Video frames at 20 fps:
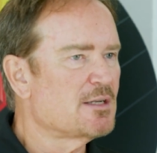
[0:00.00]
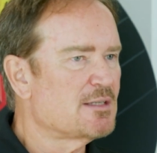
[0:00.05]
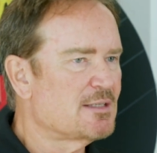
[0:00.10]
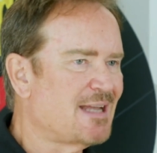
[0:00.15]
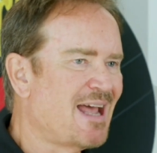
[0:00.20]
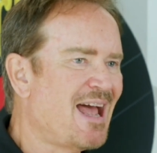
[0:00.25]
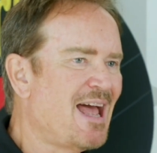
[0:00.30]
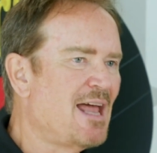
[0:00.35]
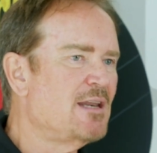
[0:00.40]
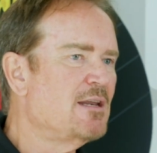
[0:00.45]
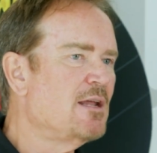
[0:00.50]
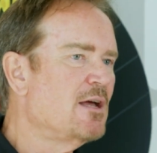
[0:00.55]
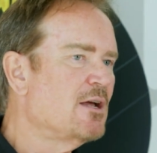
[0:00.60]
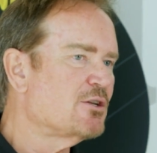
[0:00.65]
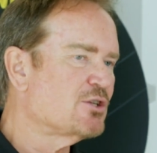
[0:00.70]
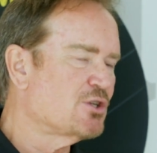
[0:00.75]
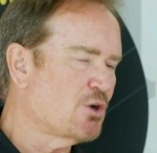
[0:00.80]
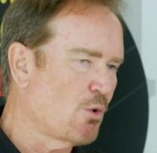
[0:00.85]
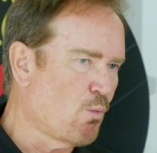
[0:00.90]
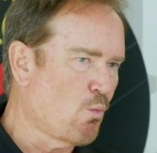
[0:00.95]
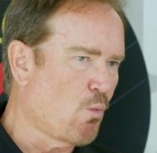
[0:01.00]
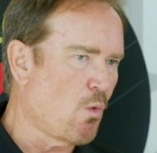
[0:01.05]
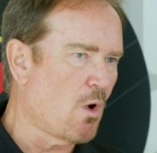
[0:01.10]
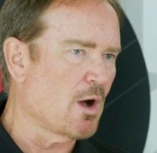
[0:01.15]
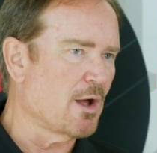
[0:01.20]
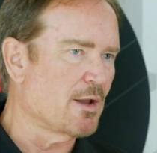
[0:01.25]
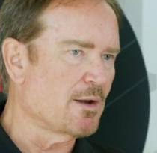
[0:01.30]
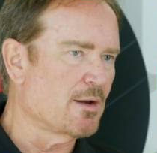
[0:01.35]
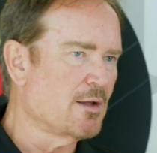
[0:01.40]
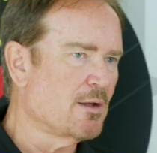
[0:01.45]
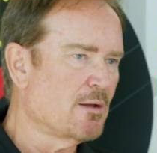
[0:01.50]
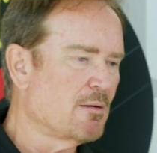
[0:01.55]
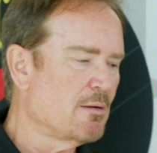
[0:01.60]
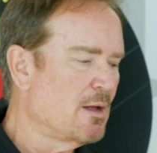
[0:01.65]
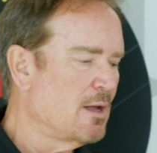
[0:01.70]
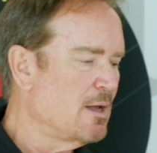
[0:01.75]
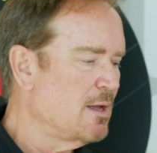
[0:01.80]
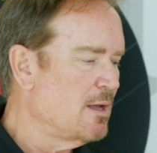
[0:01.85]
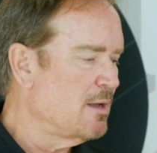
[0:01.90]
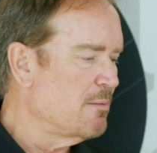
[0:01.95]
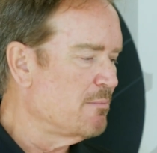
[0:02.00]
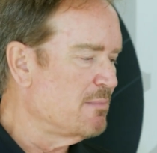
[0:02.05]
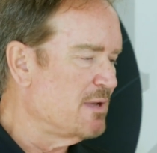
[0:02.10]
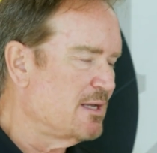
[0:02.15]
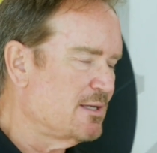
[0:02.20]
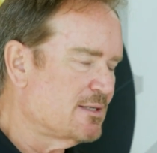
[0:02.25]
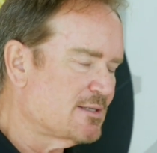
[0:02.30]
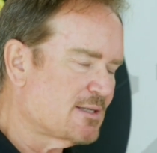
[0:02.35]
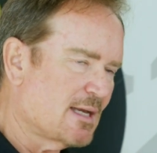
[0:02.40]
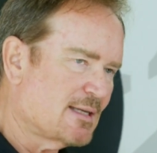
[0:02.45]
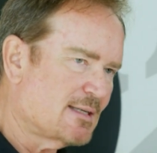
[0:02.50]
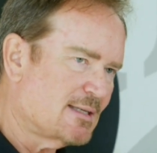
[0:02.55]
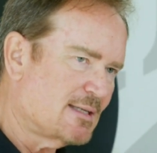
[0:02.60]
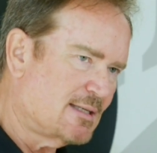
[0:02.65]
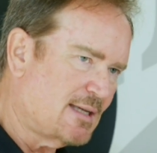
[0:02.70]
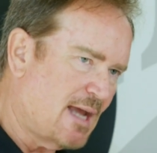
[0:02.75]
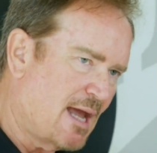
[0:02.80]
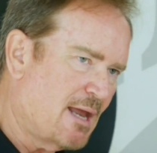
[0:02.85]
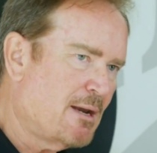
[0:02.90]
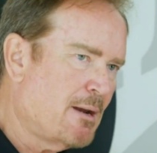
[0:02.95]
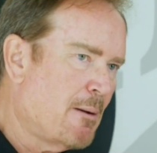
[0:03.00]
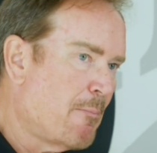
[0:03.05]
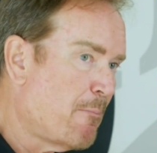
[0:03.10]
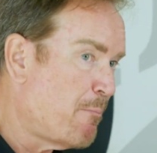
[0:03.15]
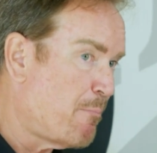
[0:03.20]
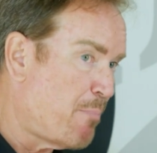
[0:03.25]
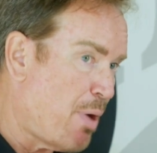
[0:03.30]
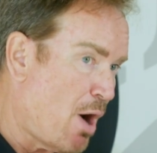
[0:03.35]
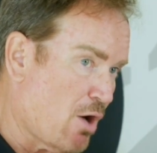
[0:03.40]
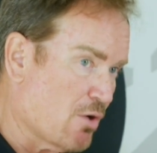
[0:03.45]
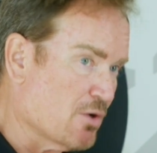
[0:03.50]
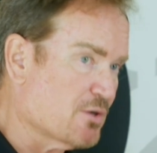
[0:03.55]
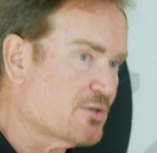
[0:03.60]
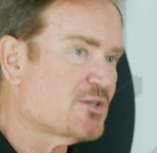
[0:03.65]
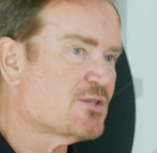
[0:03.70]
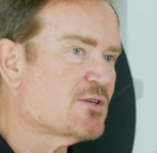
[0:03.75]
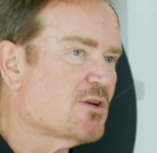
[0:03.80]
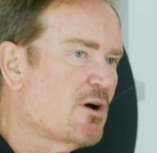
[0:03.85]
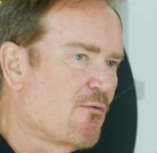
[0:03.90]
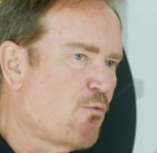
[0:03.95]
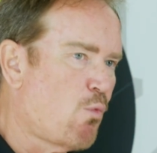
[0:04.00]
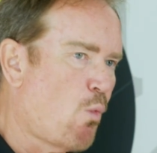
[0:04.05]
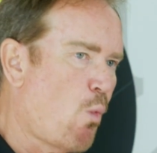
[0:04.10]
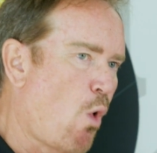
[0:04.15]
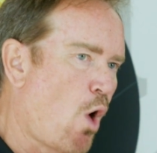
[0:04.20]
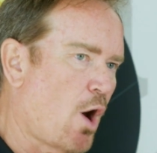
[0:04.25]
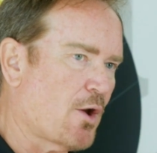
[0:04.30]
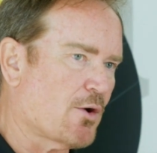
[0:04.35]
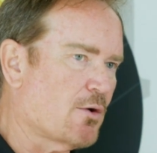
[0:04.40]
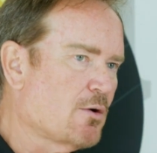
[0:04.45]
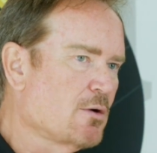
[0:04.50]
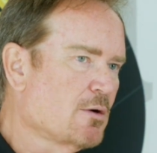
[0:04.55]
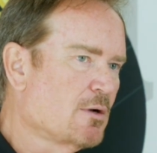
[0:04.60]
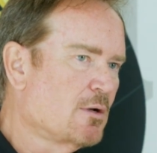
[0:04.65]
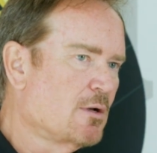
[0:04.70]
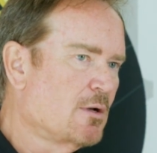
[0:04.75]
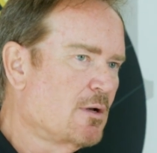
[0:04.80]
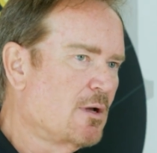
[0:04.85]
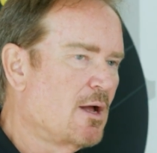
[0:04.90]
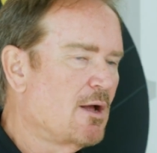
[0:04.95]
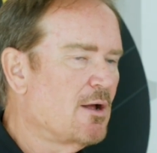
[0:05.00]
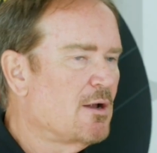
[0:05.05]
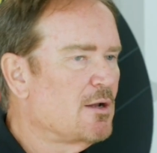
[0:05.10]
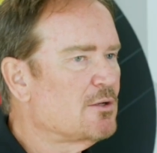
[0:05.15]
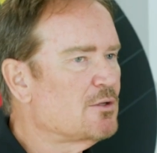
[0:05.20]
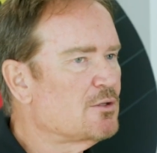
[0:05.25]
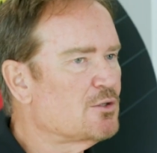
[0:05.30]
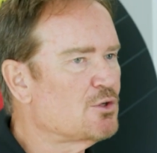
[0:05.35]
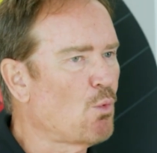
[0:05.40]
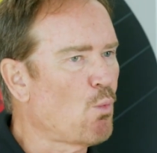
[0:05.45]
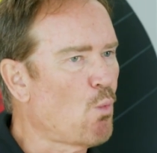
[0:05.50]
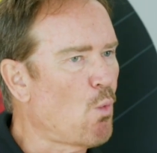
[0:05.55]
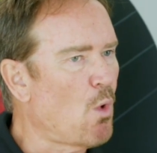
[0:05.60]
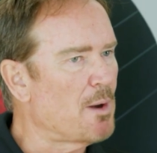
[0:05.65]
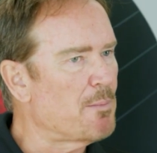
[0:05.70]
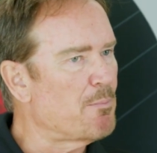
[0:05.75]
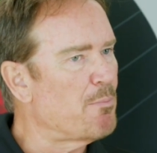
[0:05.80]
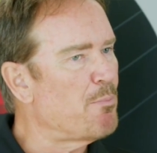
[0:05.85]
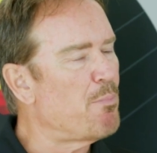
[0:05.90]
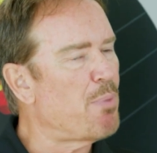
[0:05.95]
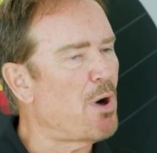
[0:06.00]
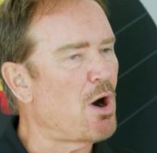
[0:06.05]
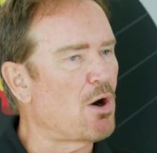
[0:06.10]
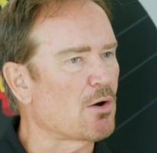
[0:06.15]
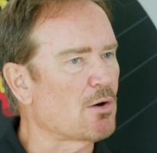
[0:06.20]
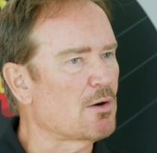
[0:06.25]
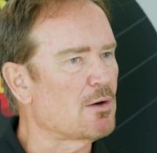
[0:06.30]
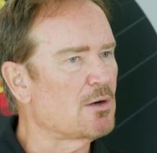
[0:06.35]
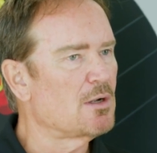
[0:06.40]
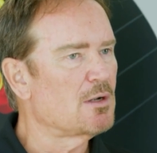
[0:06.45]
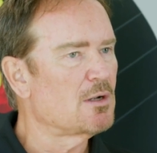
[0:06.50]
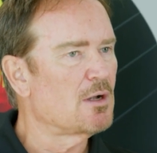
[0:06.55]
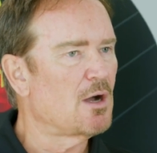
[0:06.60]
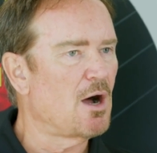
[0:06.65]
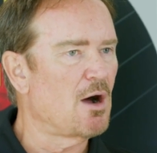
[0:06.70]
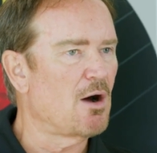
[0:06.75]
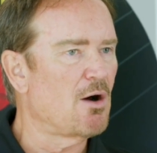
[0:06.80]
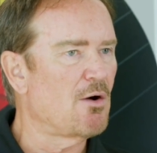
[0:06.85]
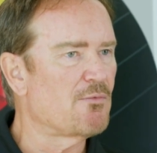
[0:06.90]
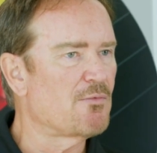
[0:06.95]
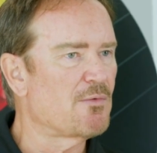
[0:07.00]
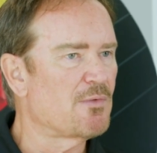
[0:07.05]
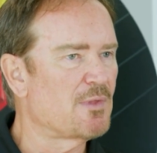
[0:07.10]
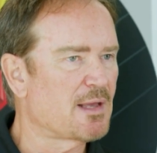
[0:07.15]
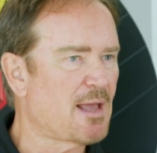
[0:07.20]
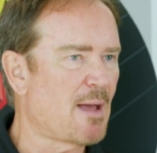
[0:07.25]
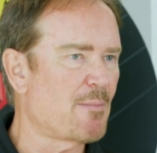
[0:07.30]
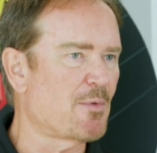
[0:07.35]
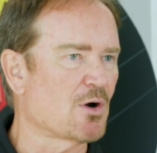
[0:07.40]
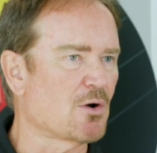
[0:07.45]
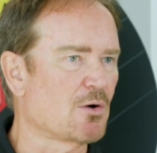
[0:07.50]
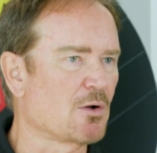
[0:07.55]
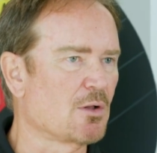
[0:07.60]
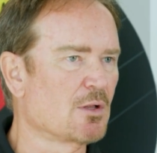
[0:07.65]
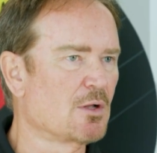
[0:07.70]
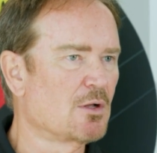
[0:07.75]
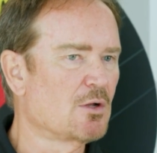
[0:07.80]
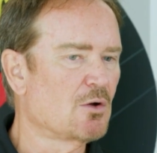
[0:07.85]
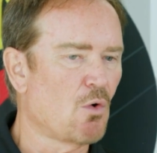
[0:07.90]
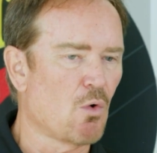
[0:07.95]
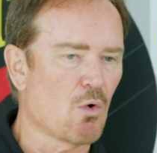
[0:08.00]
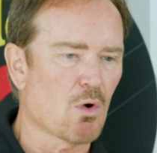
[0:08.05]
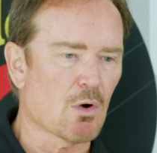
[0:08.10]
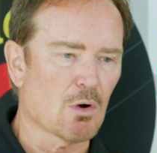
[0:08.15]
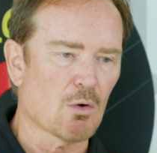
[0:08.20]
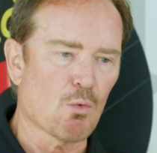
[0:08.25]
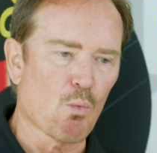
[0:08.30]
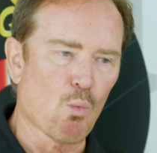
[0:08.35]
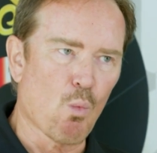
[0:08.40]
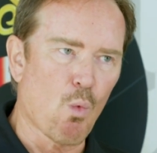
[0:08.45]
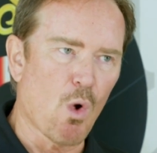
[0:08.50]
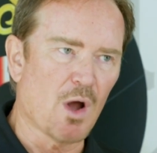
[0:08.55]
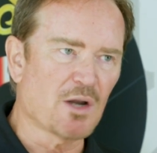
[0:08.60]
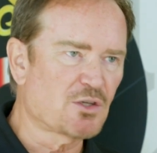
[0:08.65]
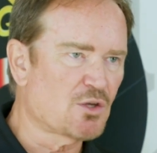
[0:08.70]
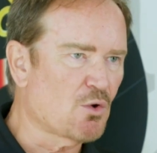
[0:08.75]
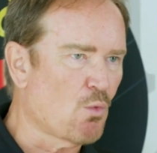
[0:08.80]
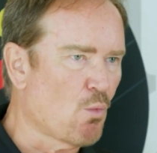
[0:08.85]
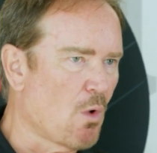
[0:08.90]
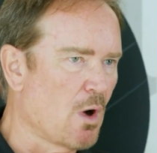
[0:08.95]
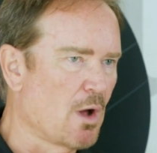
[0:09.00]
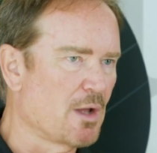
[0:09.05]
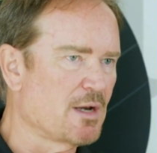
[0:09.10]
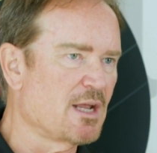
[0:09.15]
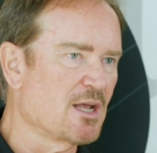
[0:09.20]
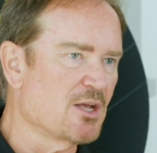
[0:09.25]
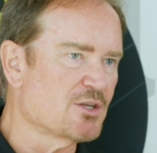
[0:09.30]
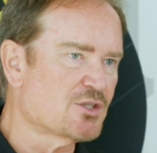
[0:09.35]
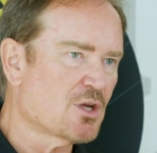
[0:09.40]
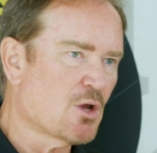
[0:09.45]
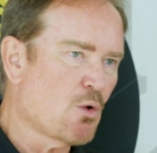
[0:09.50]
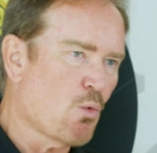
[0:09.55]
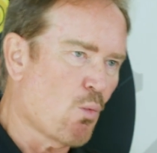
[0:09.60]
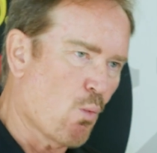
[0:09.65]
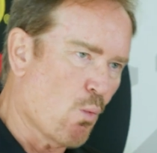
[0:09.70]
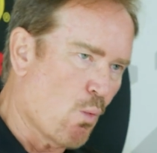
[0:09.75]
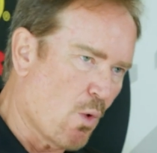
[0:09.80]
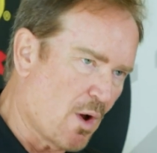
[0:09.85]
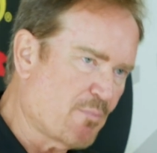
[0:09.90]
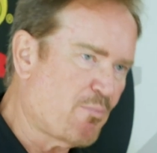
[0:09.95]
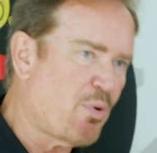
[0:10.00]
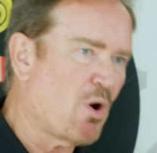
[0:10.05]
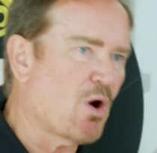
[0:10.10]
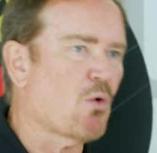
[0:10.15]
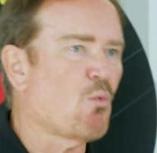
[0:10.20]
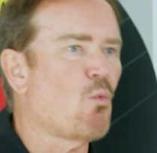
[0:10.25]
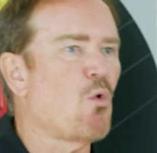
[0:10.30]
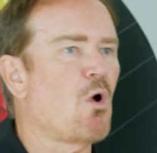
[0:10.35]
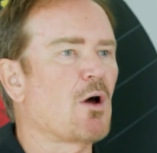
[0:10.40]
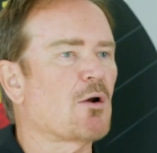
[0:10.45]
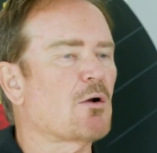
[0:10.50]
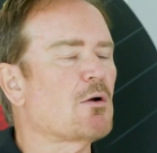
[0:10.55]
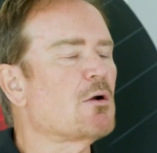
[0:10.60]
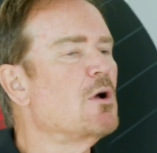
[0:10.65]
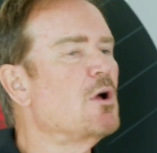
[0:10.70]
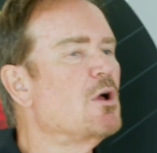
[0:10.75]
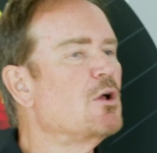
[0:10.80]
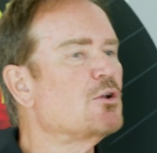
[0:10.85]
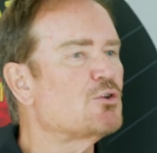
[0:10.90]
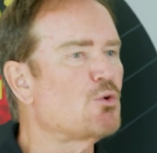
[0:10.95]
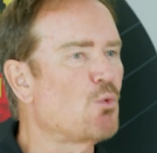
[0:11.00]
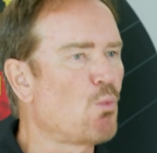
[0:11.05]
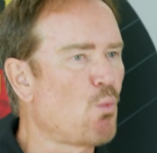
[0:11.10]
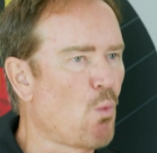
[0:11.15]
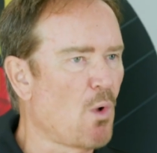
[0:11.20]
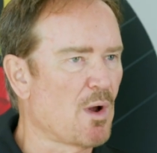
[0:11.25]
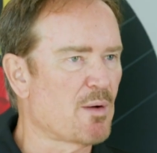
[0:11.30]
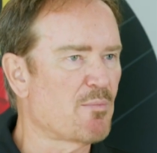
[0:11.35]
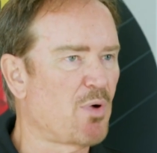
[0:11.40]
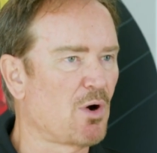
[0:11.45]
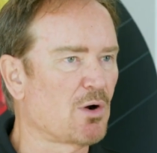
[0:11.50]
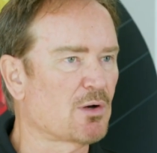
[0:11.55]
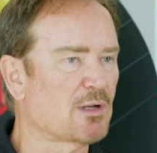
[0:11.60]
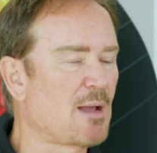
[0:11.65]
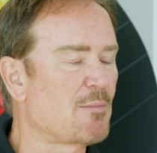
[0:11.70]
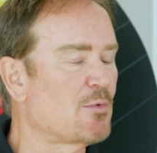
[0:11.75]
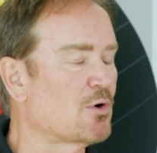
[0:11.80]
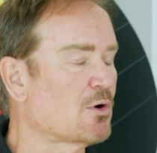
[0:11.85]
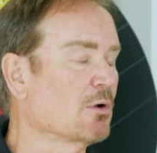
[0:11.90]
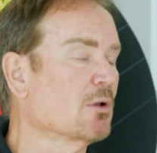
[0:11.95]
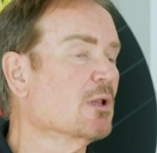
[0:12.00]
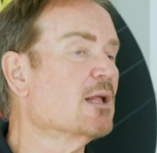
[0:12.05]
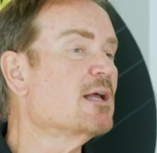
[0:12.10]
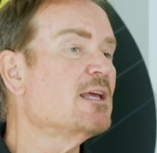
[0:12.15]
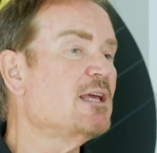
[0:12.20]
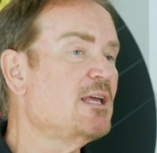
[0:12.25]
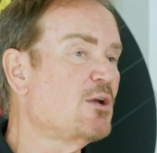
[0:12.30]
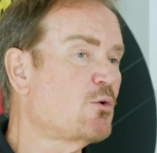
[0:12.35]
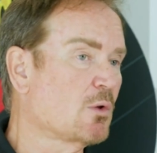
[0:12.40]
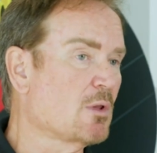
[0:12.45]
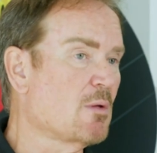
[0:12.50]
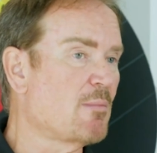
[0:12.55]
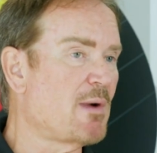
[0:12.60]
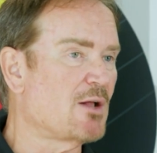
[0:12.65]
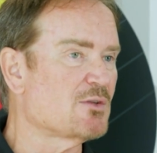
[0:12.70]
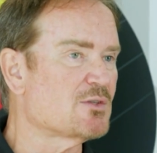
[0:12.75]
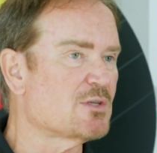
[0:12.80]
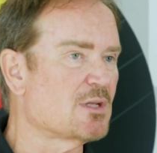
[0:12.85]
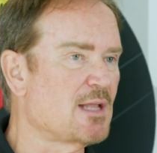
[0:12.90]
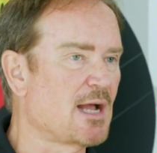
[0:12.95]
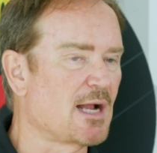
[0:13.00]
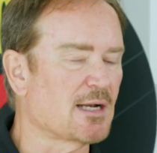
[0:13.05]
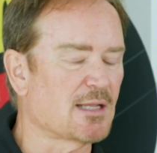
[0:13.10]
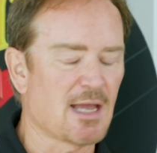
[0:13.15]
10:1 means 10 parts of water to 1 part of the chemical, or 1:1 is 1 part water to 1 part chemical, equal amounts in that